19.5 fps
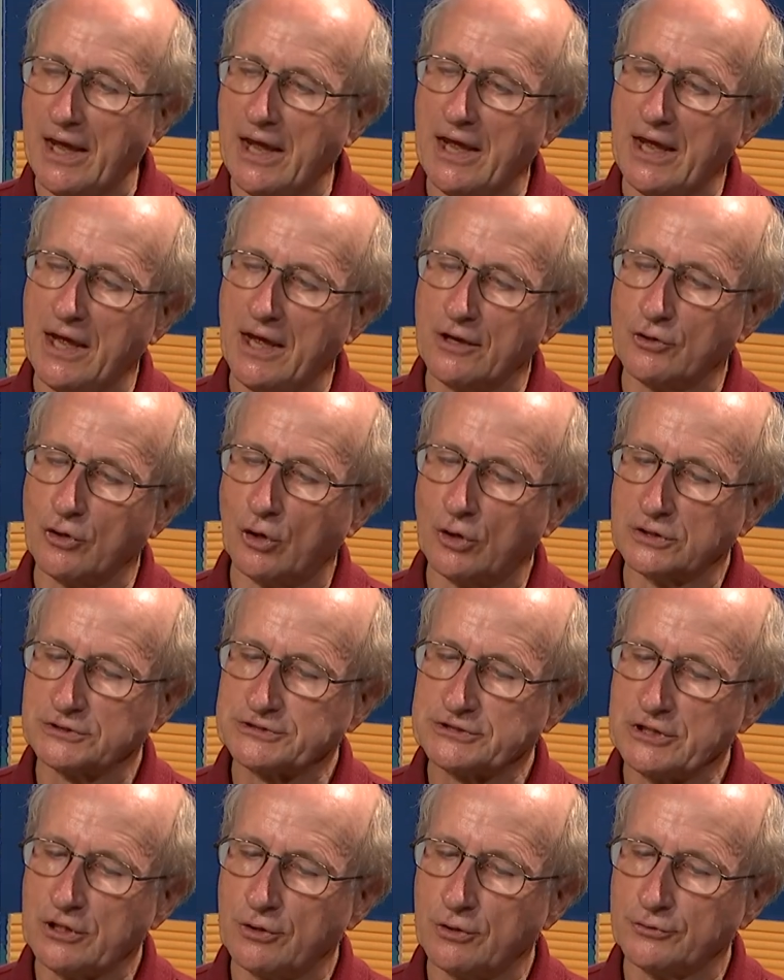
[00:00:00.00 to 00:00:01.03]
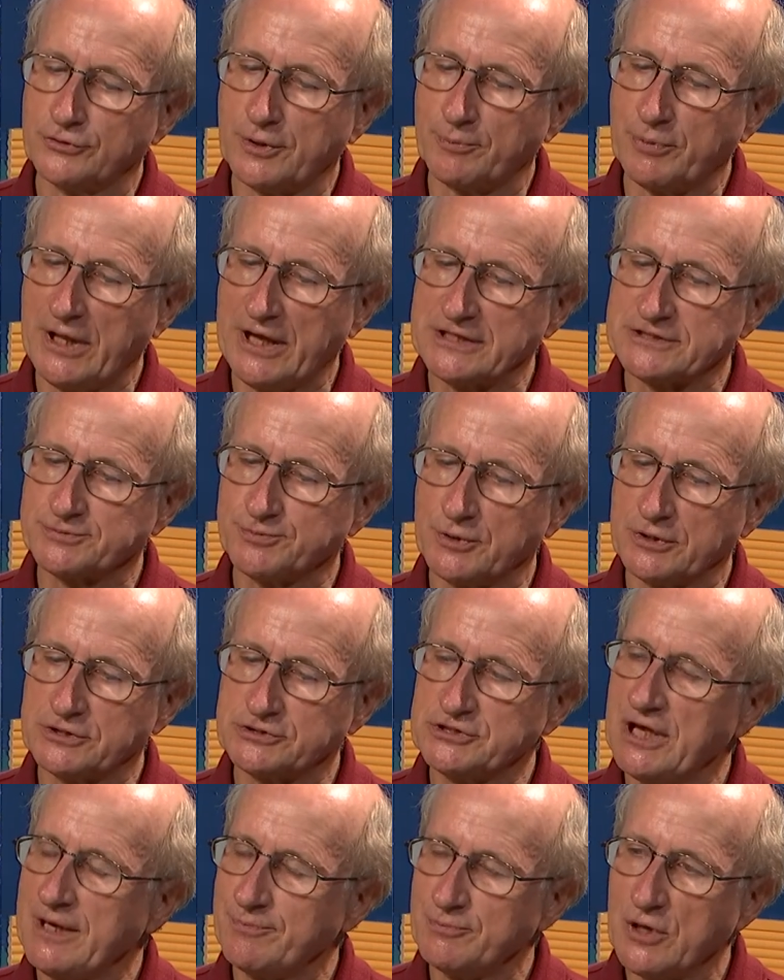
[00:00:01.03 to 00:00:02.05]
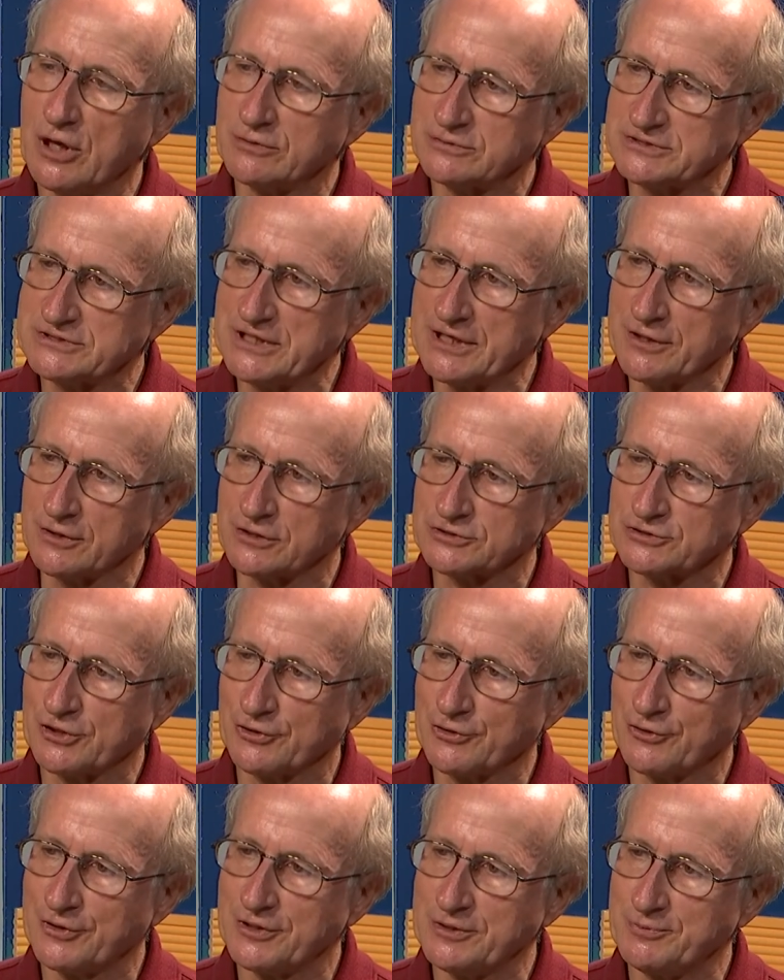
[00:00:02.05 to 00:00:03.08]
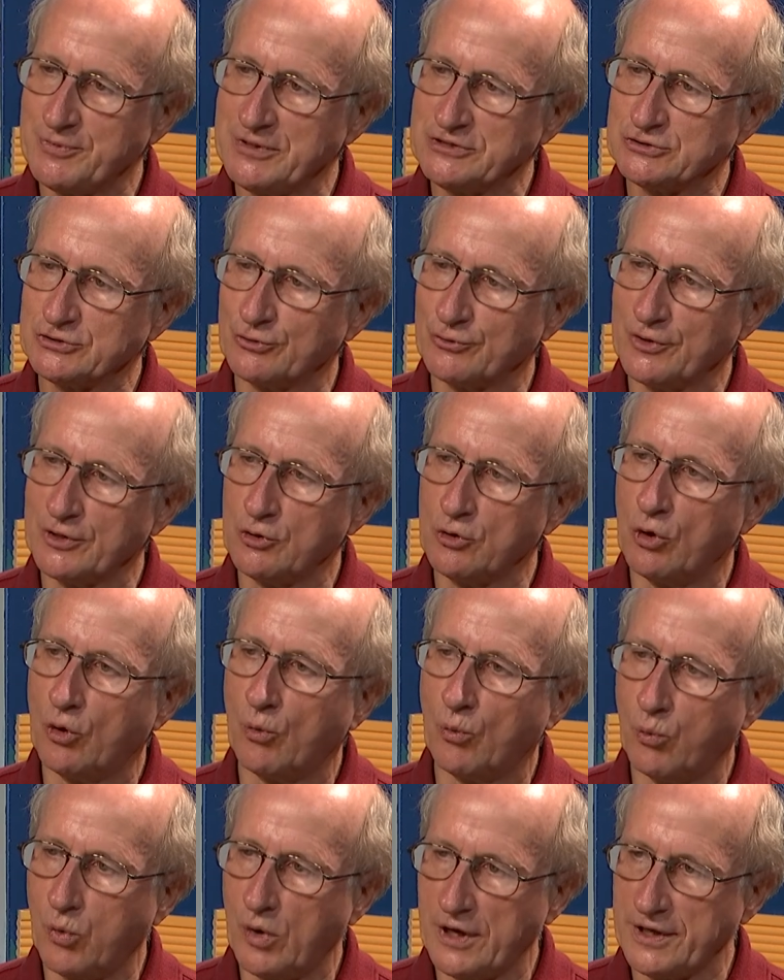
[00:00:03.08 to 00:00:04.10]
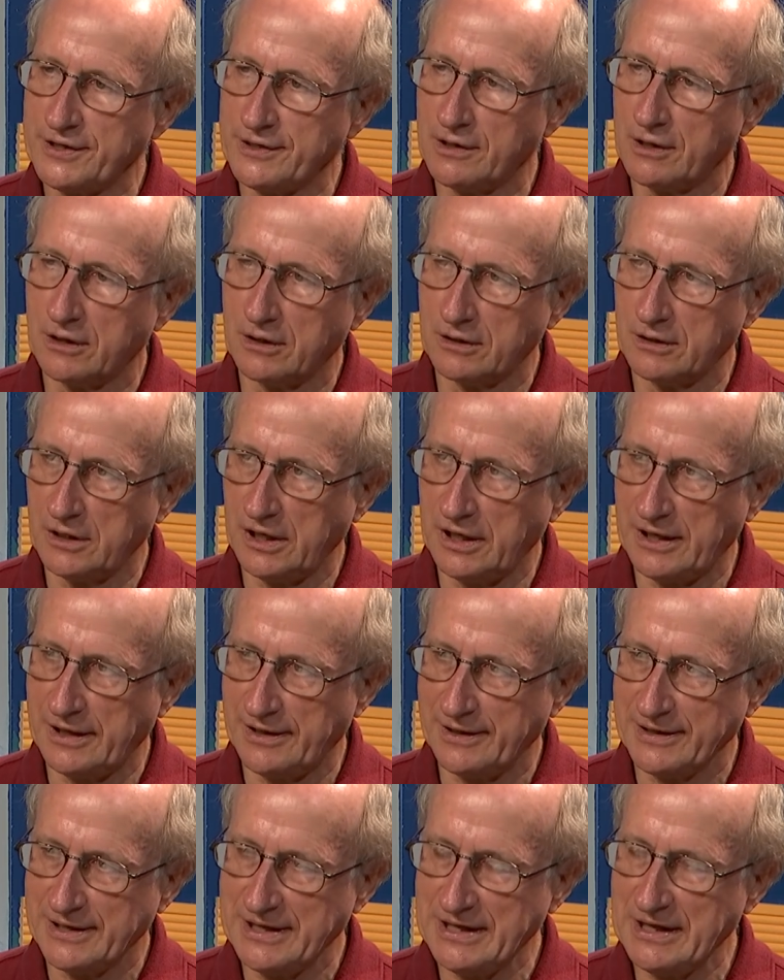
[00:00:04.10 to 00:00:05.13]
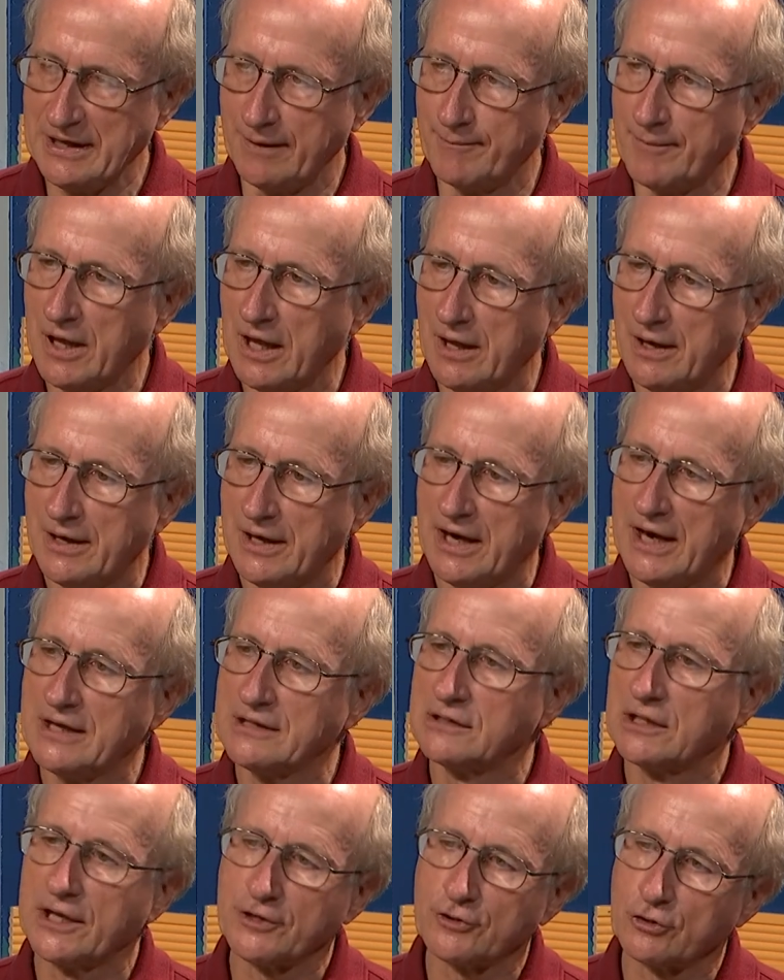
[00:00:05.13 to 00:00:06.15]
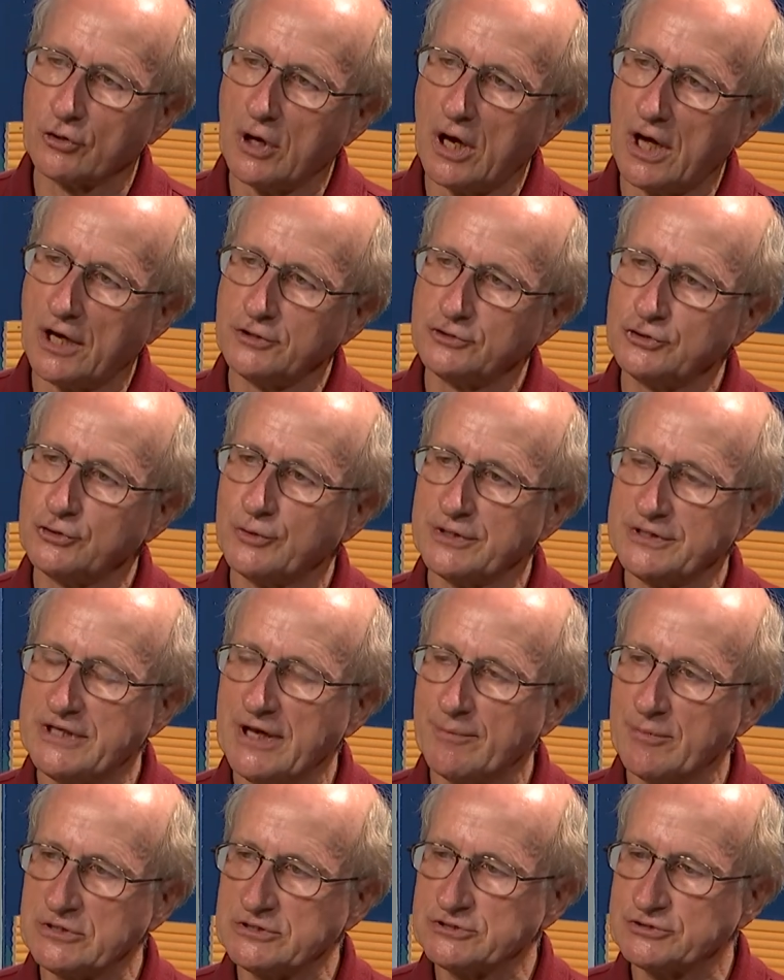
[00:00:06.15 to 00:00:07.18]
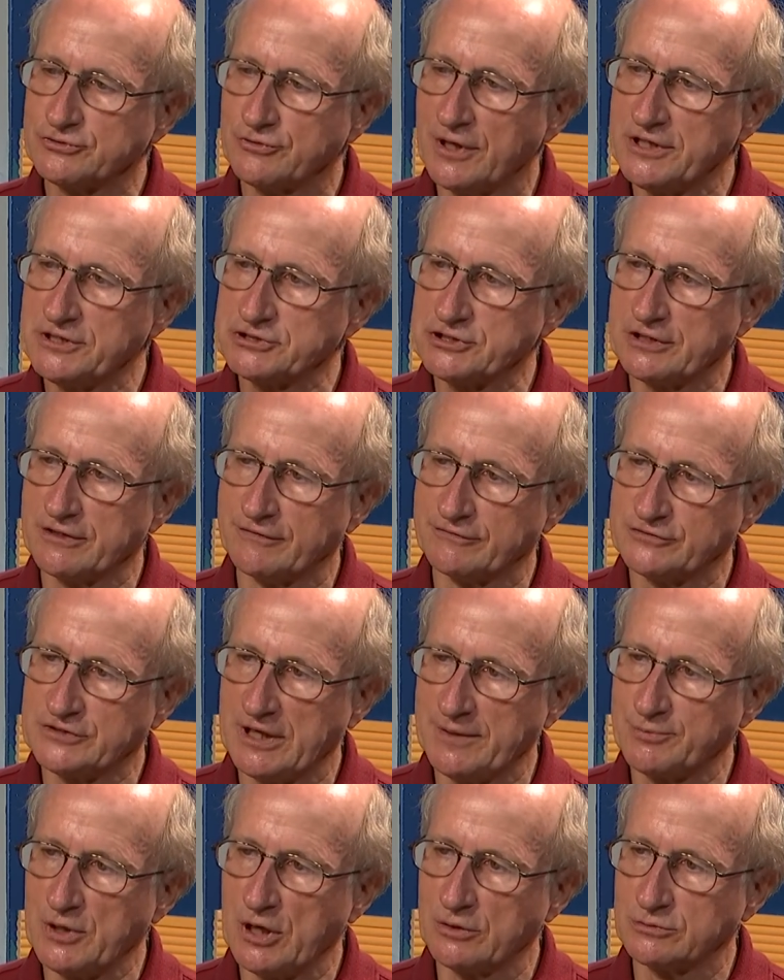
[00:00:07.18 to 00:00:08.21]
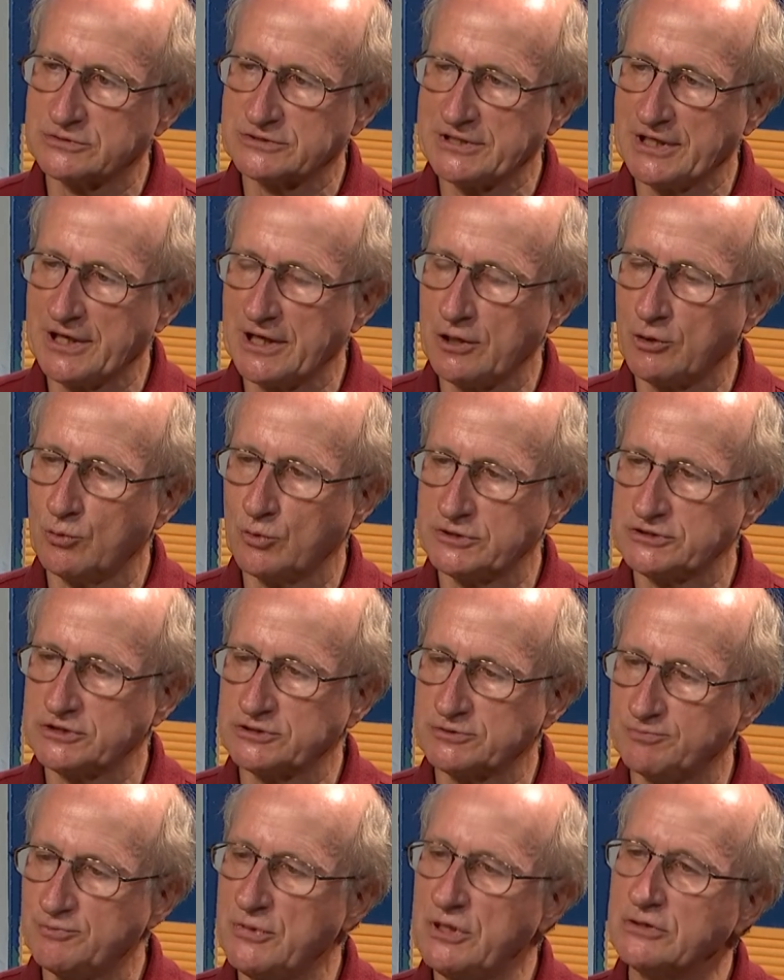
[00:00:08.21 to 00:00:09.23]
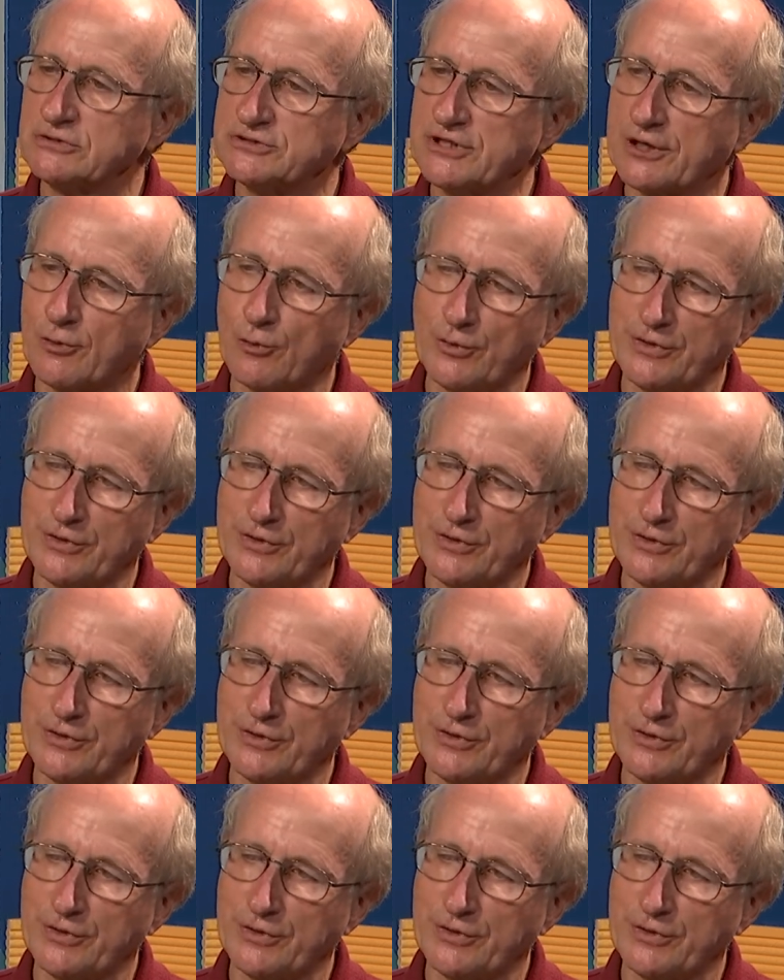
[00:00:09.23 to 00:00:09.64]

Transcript: and also the Plattsburgh Shape Note Singers are going to be doing one uh, hymn, and later on do a demonstration of shape note singing, which is music